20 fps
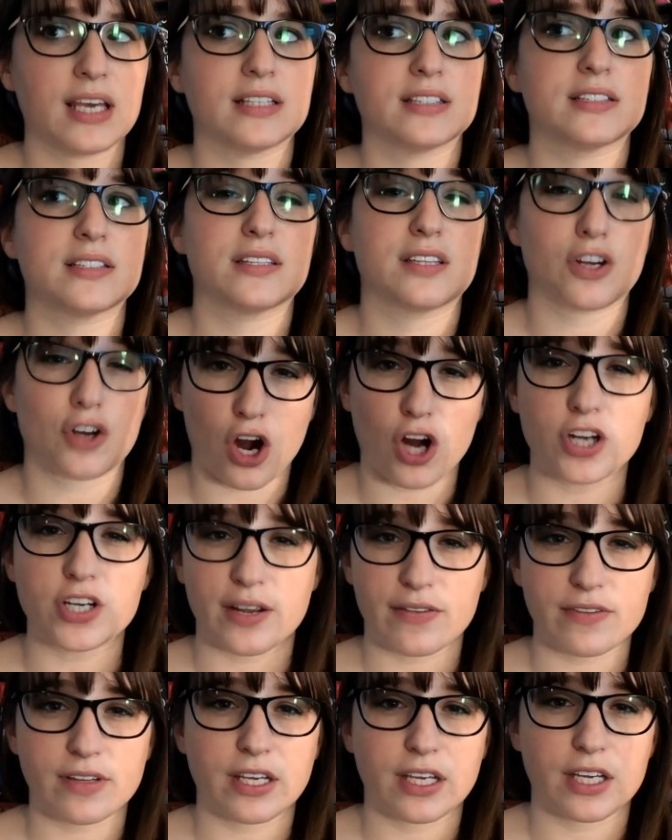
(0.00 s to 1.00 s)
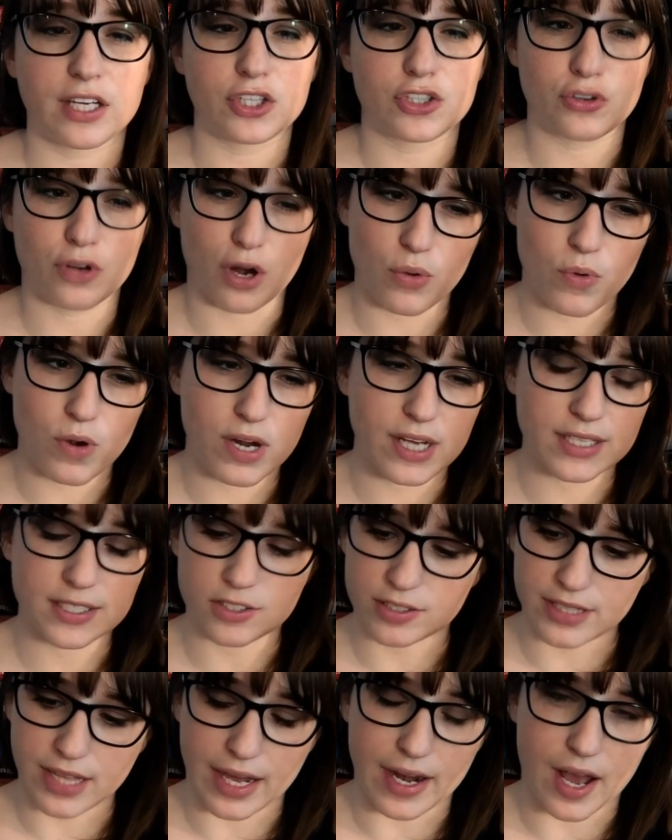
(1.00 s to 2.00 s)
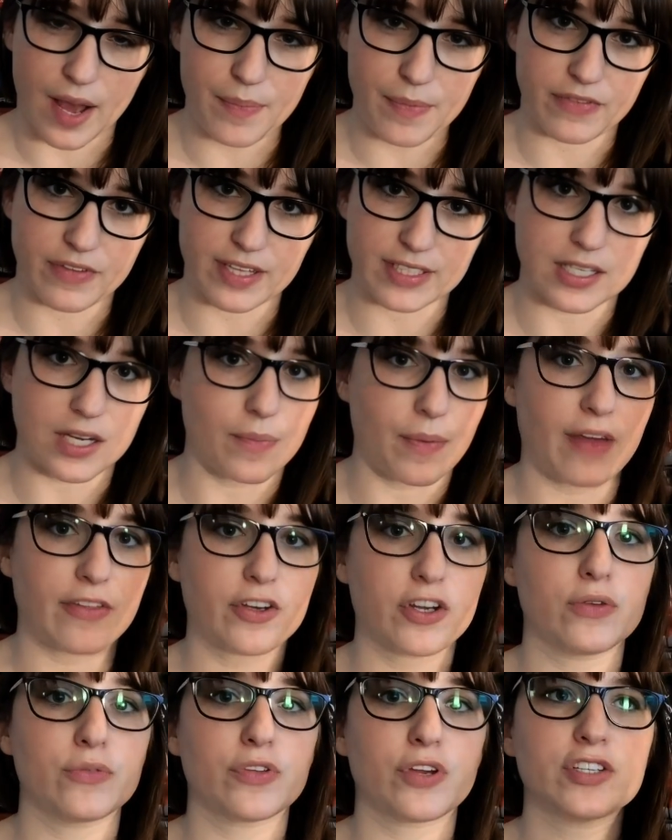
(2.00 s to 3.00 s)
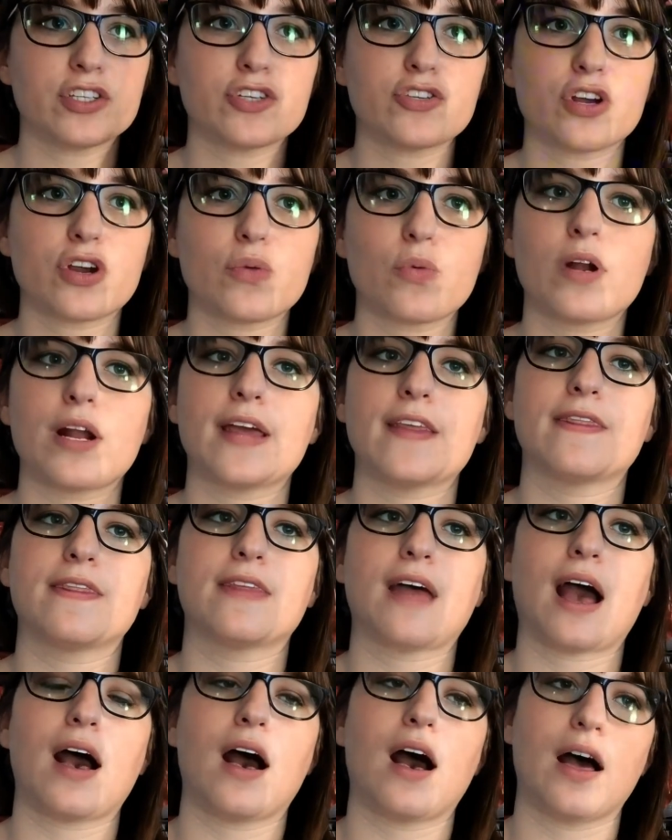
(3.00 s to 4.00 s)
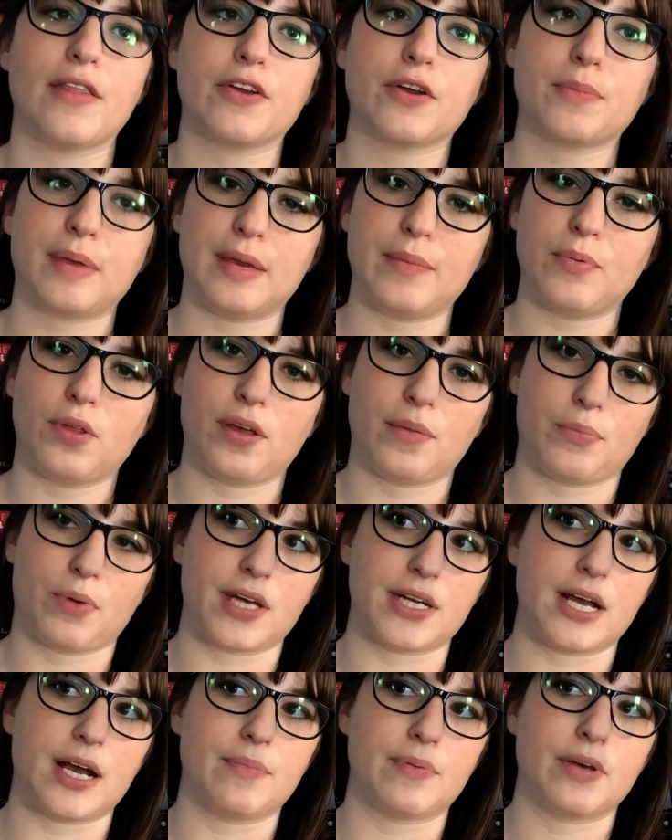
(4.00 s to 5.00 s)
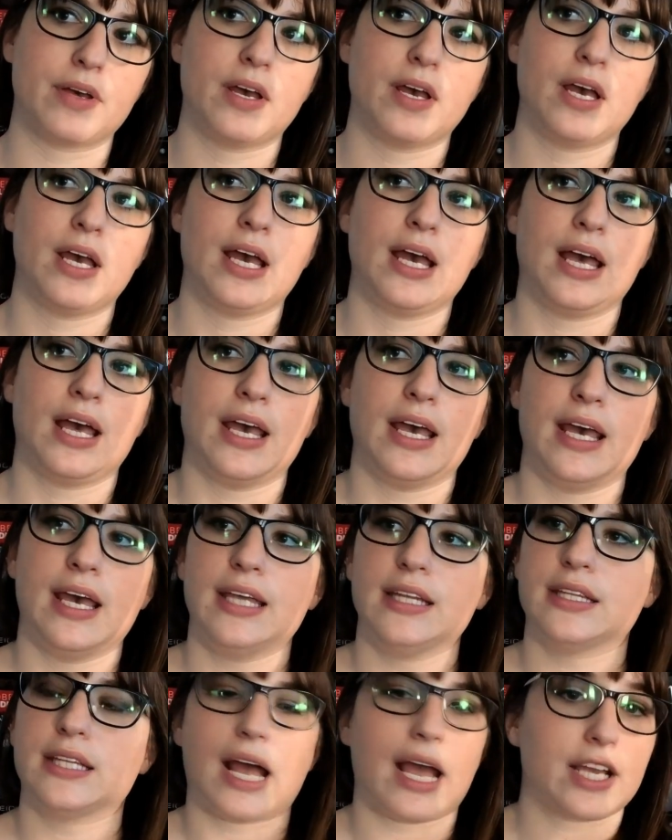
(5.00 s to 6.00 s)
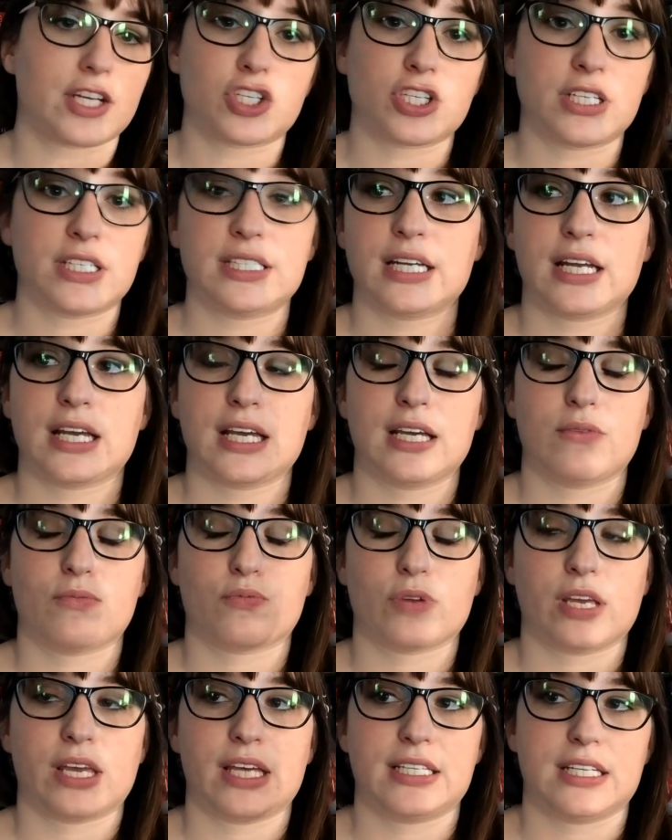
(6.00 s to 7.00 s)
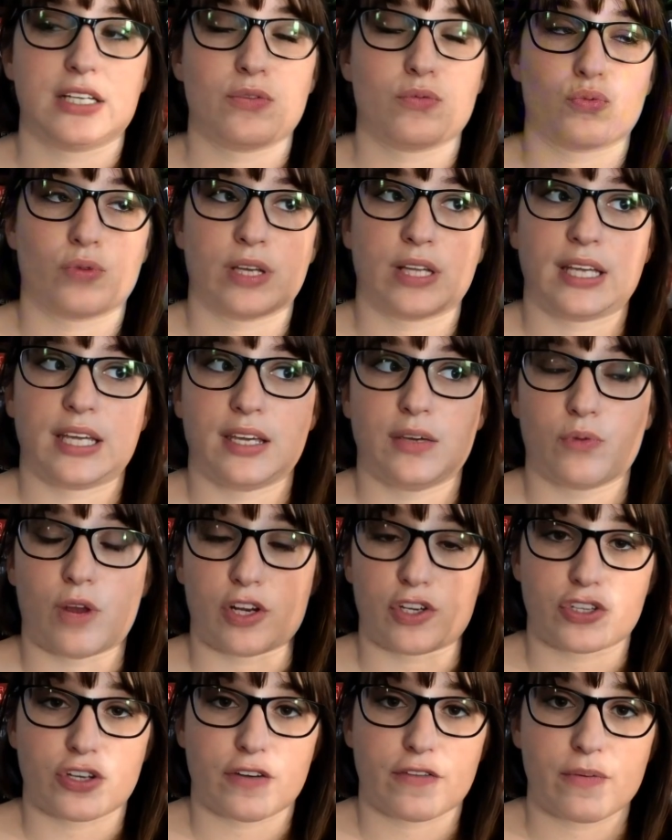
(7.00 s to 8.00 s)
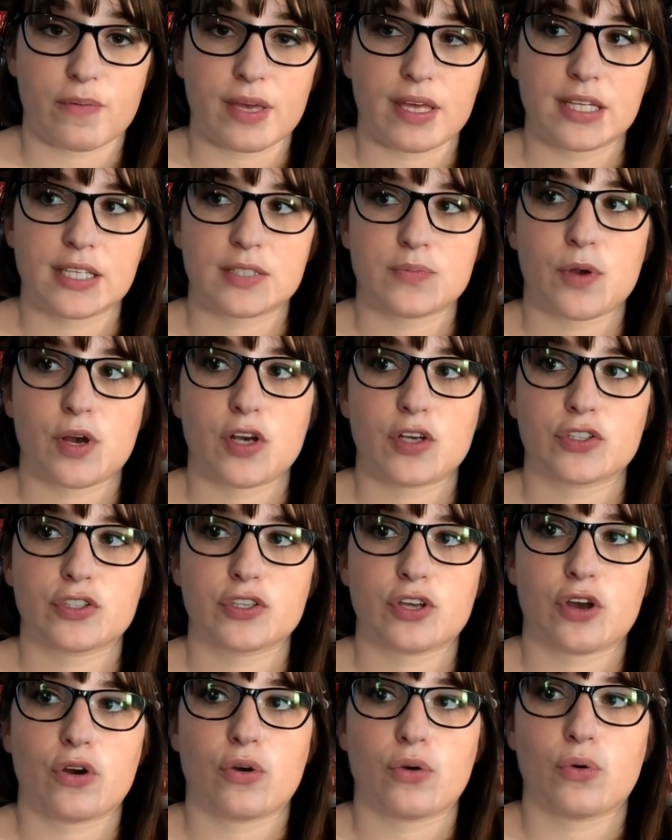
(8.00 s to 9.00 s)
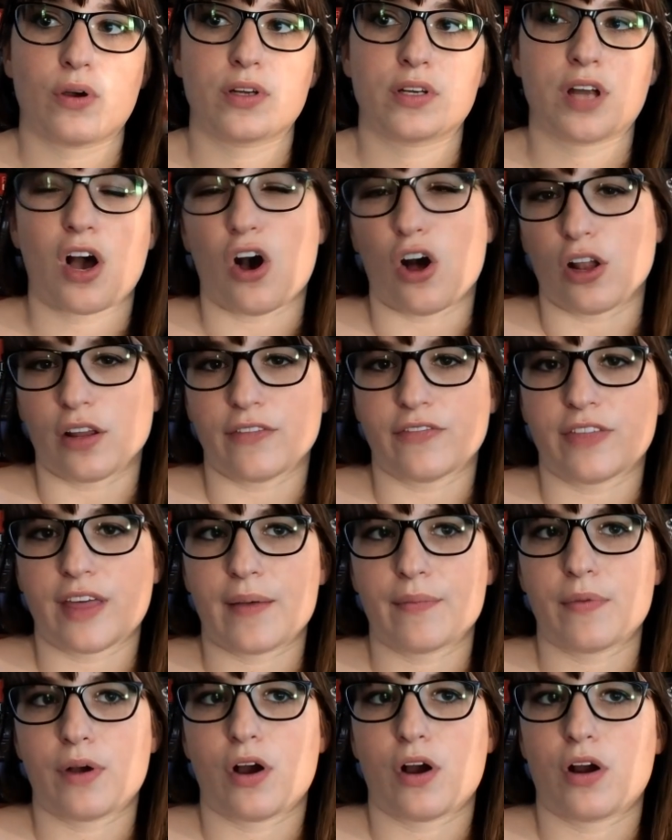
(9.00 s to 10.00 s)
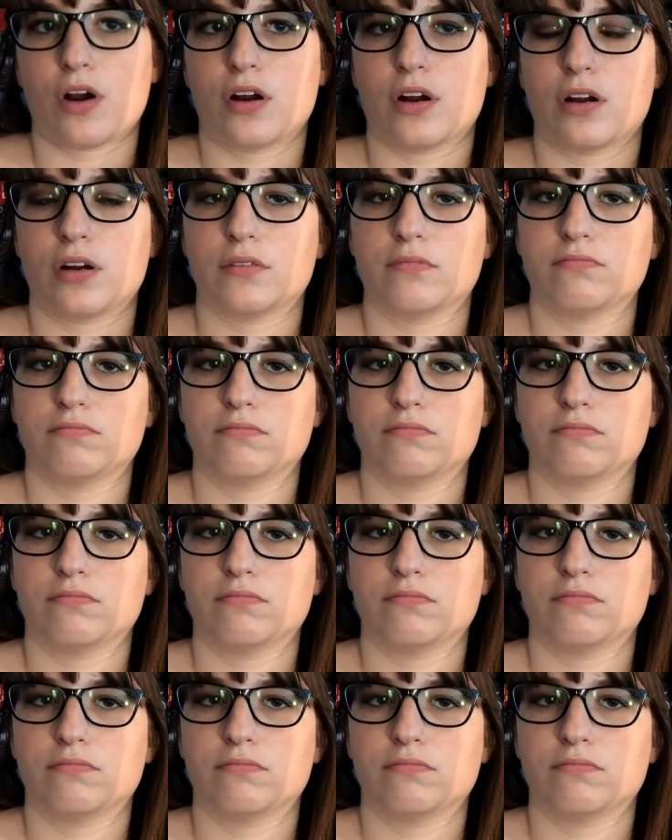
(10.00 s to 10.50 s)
there are definitely trigger warnings. Look that up if that's going to bother you. There's a trigger warning that other people have brought up that I actually didn't really register for me in this book, so not all of them are